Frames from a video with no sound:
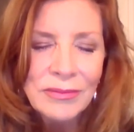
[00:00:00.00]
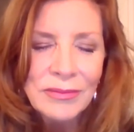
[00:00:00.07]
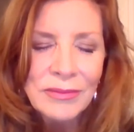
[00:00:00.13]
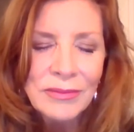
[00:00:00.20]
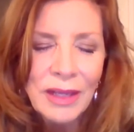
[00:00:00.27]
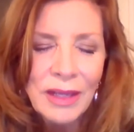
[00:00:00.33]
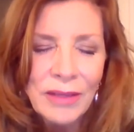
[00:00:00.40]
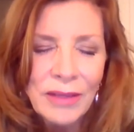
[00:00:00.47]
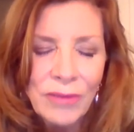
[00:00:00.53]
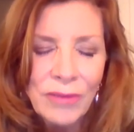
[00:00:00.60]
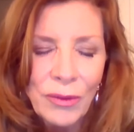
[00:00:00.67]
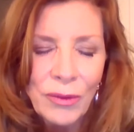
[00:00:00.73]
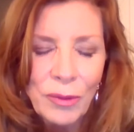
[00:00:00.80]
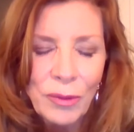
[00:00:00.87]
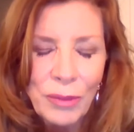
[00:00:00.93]
I
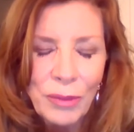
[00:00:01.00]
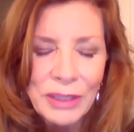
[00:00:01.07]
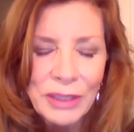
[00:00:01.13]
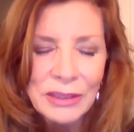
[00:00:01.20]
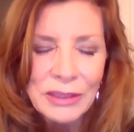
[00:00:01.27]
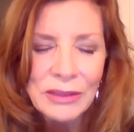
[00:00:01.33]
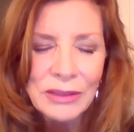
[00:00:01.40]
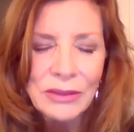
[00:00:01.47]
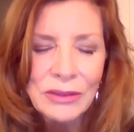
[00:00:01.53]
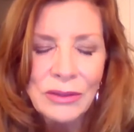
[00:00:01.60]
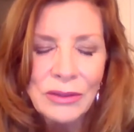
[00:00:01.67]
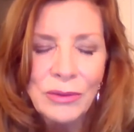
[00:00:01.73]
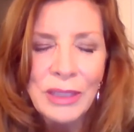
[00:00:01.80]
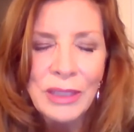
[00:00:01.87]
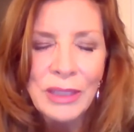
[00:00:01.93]
invoke the presence
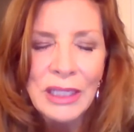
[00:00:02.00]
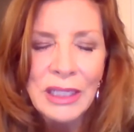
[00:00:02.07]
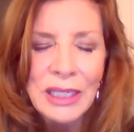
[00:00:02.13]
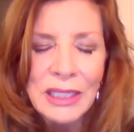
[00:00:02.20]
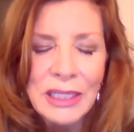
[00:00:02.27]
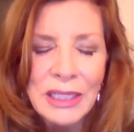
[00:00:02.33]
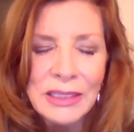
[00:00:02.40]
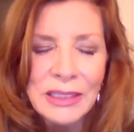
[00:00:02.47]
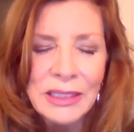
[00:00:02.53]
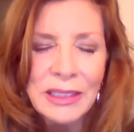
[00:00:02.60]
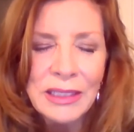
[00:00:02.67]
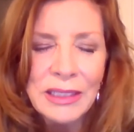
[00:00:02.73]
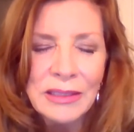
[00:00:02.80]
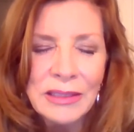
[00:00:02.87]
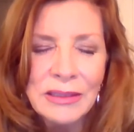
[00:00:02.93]
to release
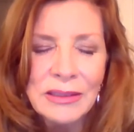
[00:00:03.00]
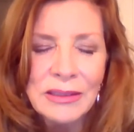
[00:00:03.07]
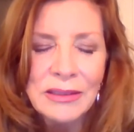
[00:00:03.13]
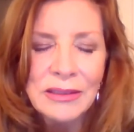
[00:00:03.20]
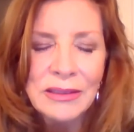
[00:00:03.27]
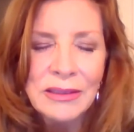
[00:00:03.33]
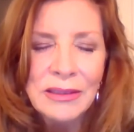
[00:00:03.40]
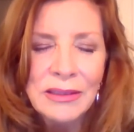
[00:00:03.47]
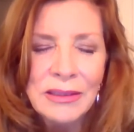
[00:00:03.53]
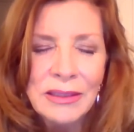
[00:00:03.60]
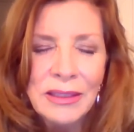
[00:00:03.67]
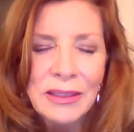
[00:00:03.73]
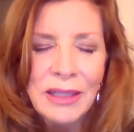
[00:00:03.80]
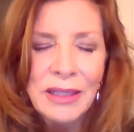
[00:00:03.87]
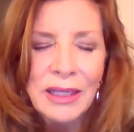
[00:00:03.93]
this
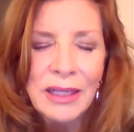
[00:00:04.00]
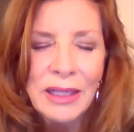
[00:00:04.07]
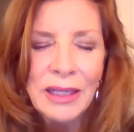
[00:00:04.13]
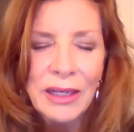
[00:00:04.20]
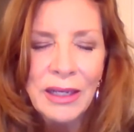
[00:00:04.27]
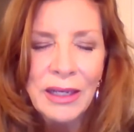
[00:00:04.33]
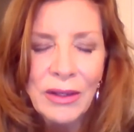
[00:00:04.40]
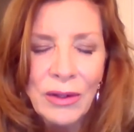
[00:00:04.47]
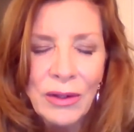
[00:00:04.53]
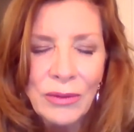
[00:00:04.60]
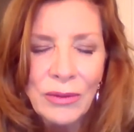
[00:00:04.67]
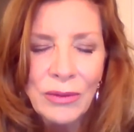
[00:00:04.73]
and let it go.